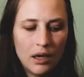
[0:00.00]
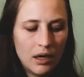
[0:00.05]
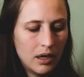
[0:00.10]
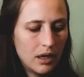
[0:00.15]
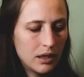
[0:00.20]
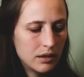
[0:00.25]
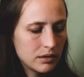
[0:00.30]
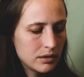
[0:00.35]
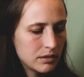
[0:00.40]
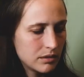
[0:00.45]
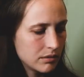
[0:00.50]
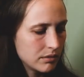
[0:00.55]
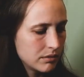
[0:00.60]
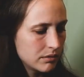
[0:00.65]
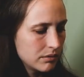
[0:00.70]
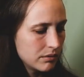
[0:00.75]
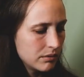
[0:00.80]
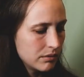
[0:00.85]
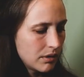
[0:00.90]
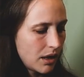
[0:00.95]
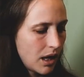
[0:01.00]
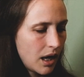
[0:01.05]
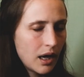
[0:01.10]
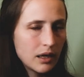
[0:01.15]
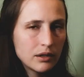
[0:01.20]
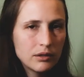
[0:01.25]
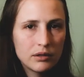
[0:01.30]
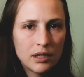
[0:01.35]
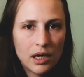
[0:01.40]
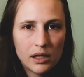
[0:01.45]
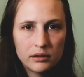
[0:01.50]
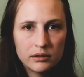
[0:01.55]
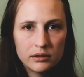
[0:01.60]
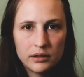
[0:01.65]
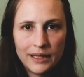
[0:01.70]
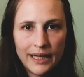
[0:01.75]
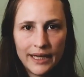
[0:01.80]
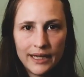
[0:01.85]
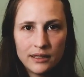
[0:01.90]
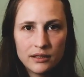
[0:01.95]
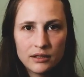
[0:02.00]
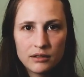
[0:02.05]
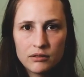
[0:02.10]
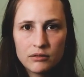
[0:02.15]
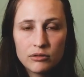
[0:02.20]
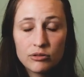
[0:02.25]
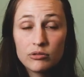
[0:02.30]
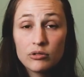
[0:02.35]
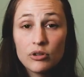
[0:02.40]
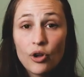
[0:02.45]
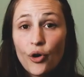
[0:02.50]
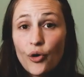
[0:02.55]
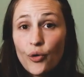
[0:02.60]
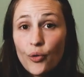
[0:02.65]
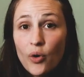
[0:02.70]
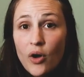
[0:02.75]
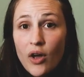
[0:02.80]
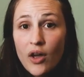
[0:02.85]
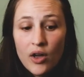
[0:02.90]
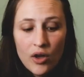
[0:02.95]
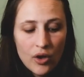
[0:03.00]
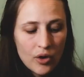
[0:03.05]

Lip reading: And so I had to calculate to know